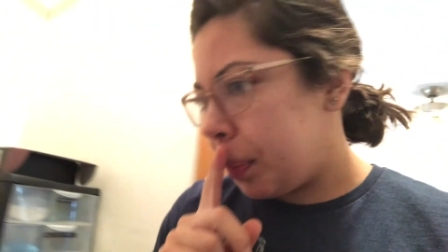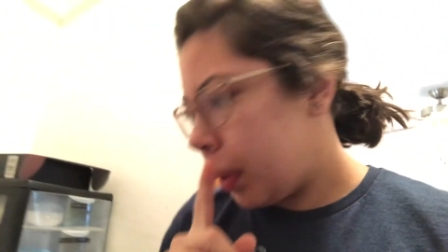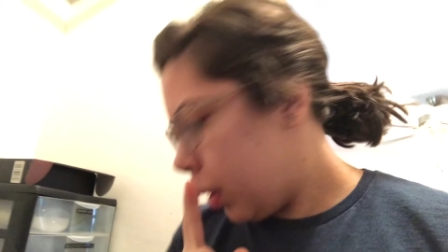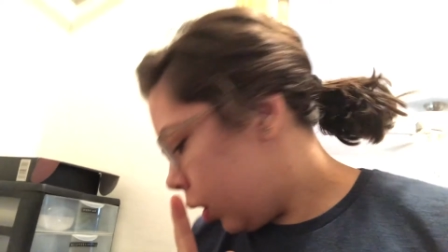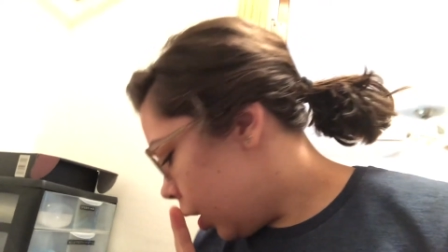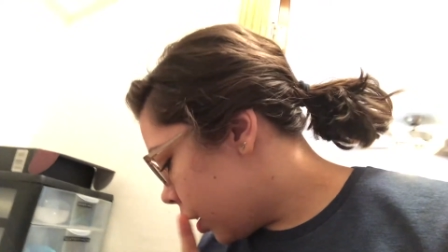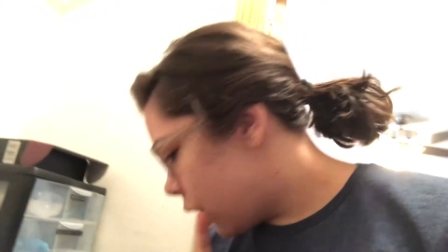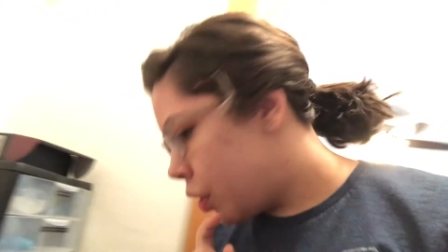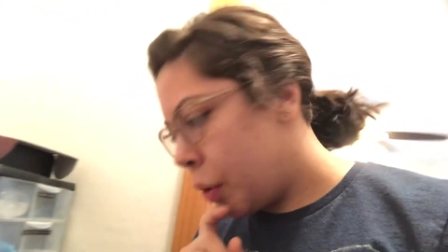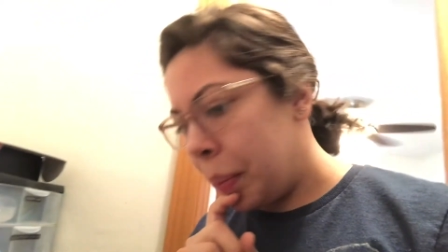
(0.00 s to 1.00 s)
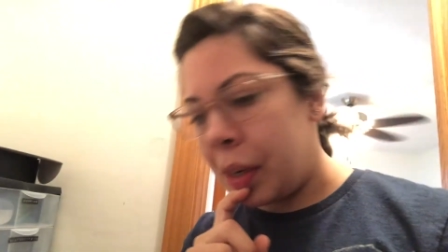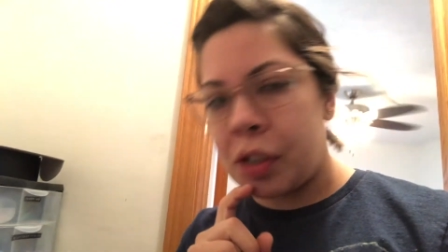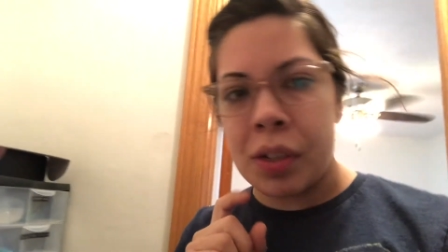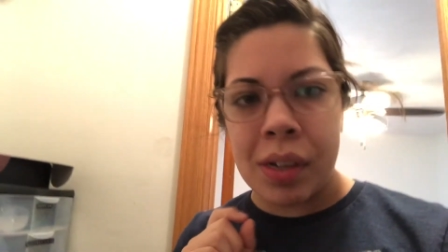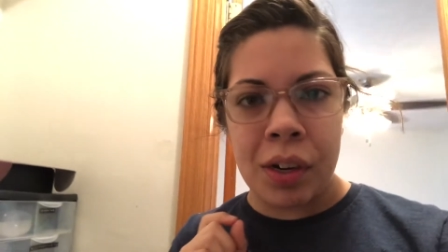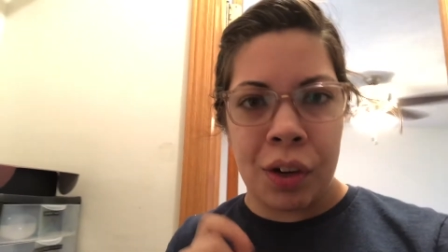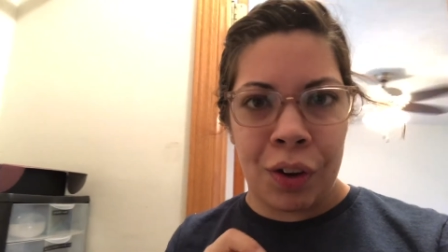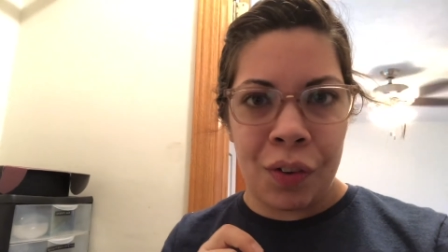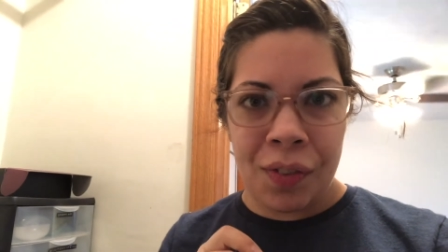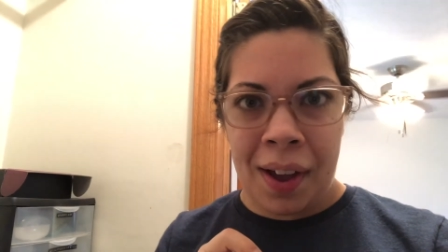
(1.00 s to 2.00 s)
looked to purchase a
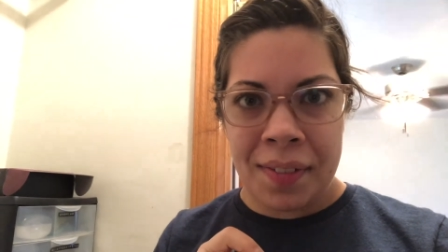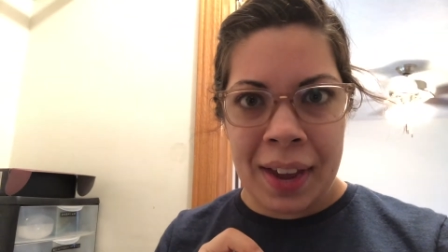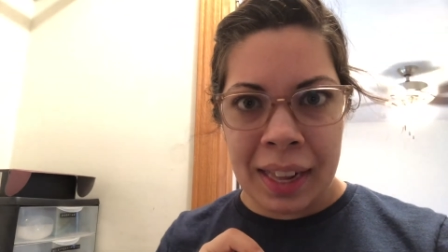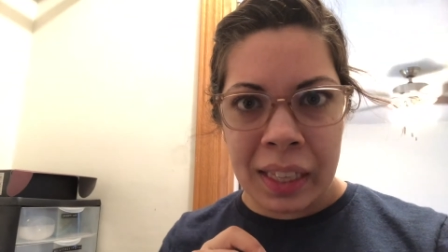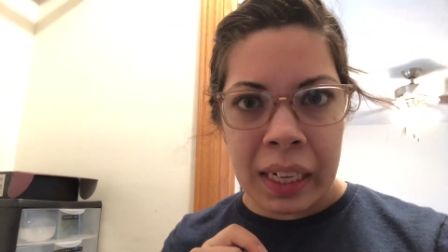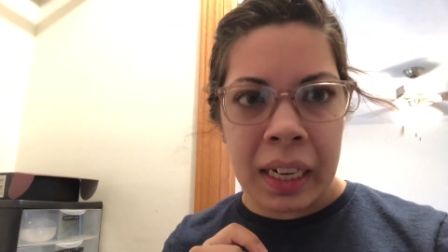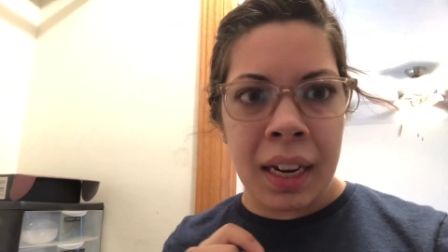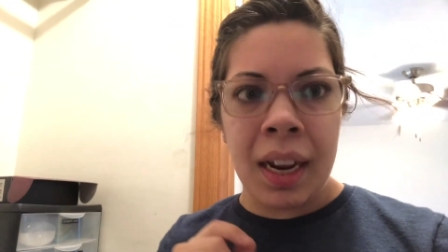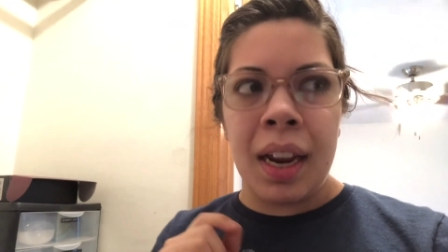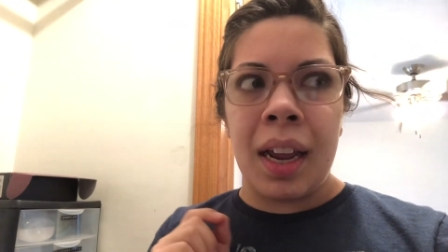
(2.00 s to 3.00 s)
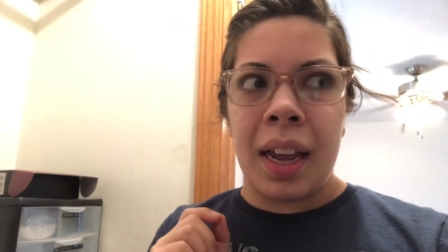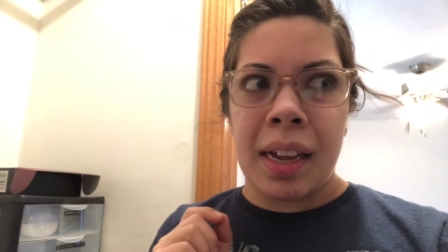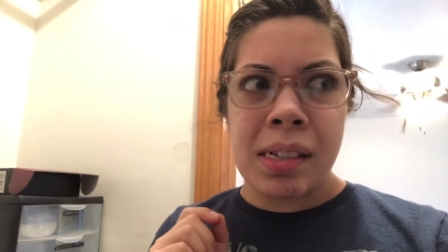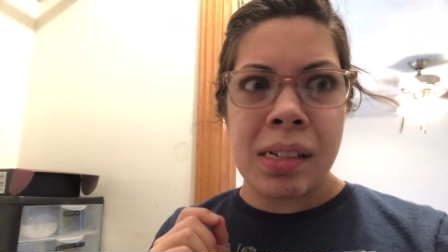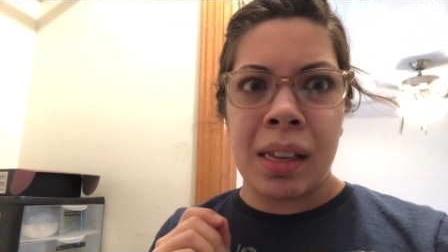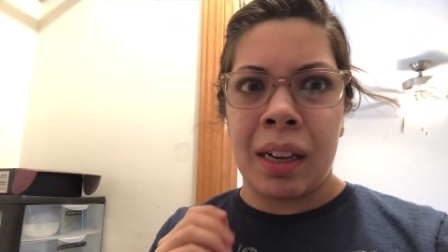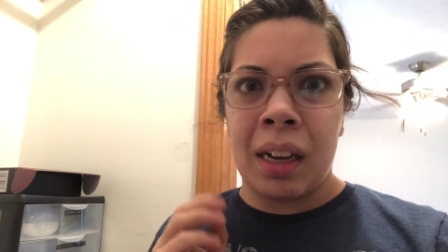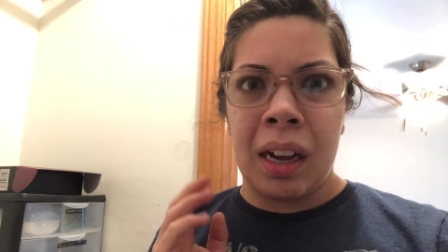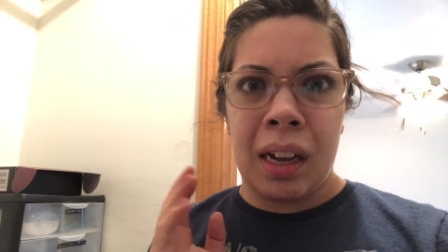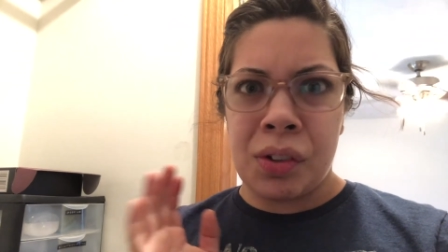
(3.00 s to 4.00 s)
new 5-gallon, it's like
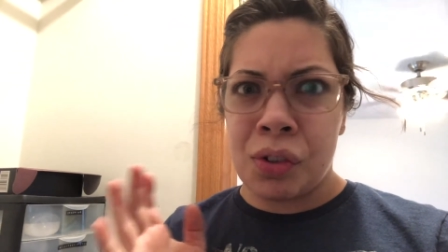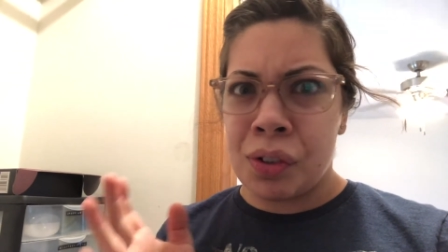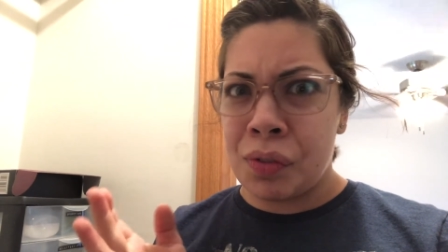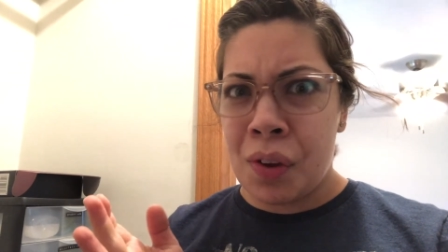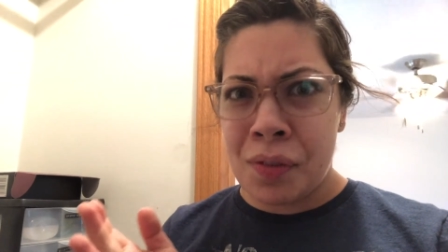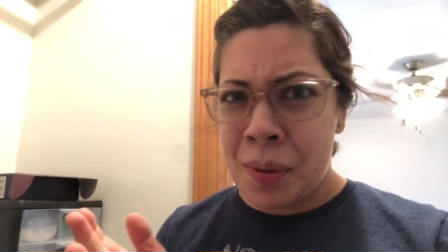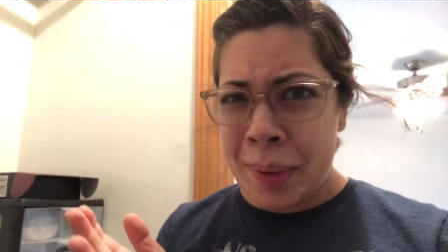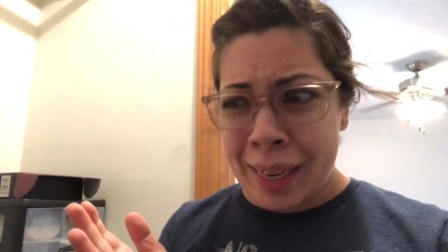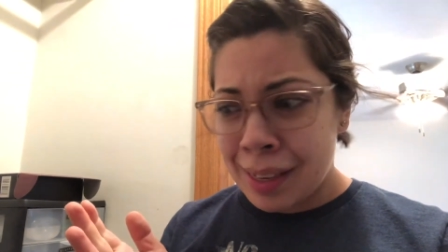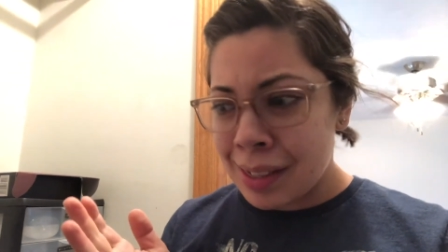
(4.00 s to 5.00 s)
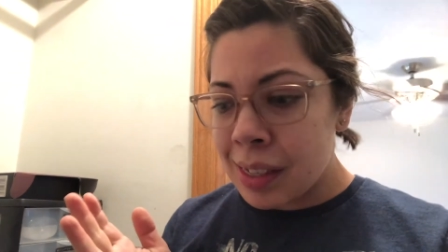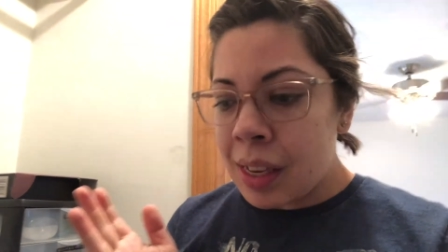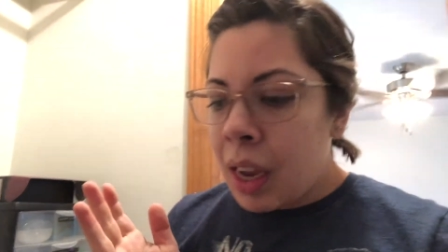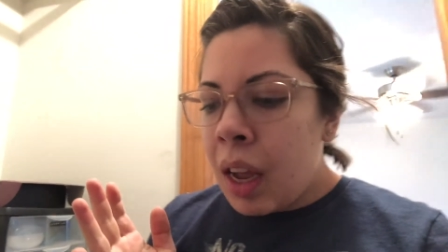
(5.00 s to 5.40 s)
$150.